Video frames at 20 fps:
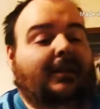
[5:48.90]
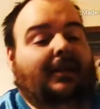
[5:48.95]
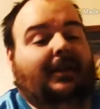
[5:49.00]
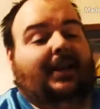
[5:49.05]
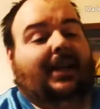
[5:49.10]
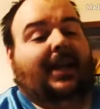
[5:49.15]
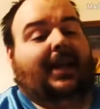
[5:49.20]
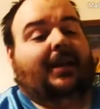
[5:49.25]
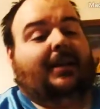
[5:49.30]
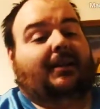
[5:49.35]

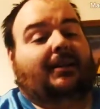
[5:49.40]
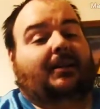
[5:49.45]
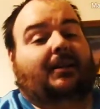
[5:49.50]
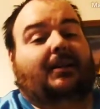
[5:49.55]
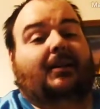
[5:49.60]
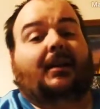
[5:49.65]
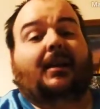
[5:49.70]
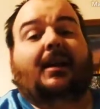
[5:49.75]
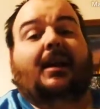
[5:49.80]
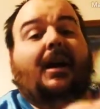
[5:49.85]
yeah,
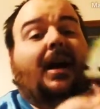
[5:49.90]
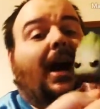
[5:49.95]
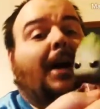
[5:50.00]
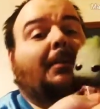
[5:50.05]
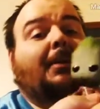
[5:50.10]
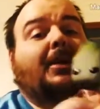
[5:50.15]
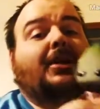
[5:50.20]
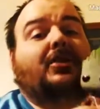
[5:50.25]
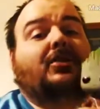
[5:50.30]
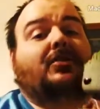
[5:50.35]

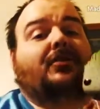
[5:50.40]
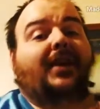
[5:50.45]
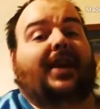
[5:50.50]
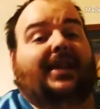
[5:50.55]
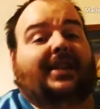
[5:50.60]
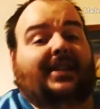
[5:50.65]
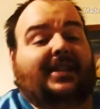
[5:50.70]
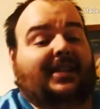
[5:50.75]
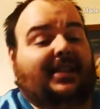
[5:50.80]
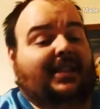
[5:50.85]
I'm a huge
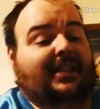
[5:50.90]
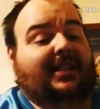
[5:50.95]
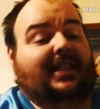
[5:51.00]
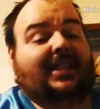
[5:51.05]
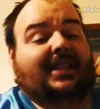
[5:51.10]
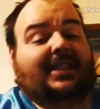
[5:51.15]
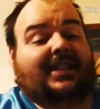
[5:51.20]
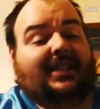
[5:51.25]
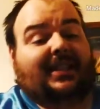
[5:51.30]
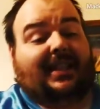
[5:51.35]
fan.
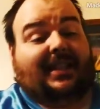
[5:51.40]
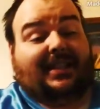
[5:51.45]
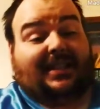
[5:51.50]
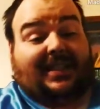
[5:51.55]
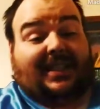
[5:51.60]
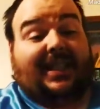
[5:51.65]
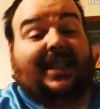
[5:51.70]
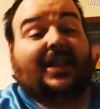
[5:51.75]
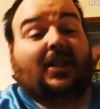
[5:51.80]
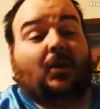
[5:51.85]
It's
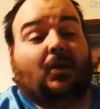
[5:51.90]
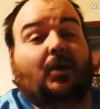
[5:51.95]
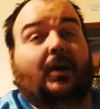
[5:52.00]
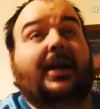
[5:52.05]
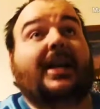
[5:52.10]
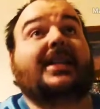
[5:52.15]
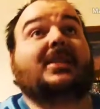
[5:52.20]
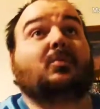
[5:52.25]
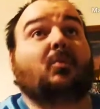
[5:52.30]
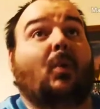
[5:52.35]
little.
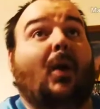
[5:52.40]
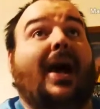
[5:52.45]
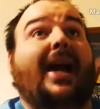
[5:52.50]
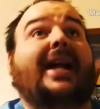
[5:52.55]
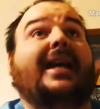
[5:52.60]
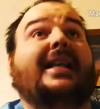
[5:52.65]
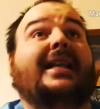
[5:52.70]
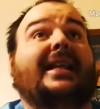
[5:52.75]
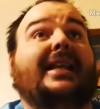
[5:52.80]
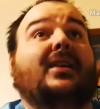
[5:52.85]
It's
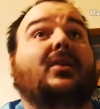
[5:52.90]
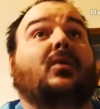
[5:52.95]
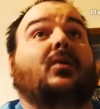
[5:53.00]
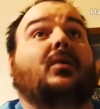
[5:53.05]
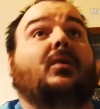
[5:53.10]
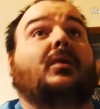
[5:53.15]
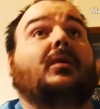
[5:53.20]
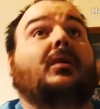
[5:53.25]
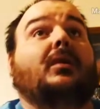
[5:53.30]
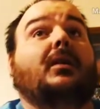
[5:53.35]
way
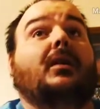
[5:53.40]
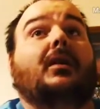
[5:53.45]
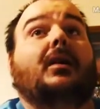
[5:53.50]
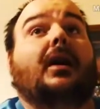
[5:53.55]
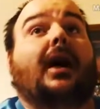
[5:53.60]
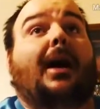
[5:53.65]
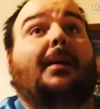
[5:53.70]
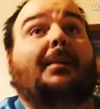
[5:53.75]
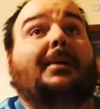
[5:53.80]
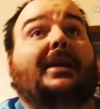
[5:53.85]
little.
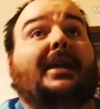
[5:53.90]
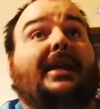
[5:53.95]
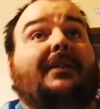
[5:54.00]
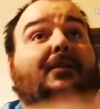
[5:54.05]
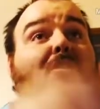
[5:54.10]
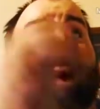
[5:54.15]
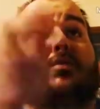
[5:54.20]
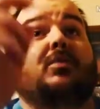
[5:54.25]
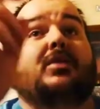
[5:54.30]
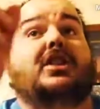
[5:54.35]
I mean, if
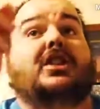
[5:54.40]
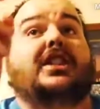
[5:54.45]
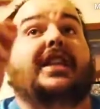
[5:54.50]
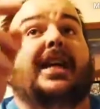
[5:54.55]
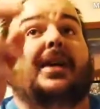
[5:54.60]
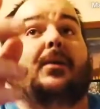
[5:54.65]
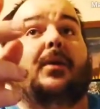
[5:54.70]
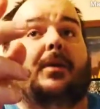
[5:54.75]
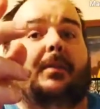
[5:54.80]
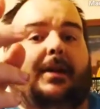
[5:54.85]
you were to
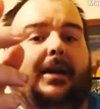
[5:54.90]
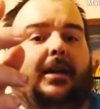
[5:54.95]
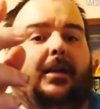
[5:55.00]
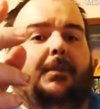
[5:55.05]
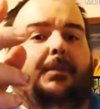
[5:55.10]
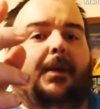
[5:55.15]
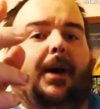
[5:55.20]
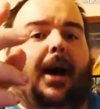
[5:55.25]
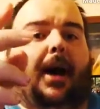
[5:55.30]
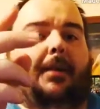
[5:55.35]
take one of my other
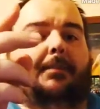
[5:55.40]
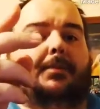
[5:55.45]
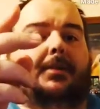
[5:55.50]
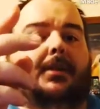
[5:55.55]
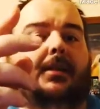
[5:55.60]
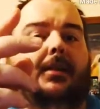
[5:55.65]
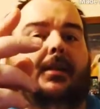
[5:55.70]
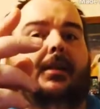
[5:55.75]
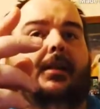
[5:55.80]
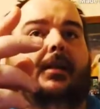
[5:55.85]
pops.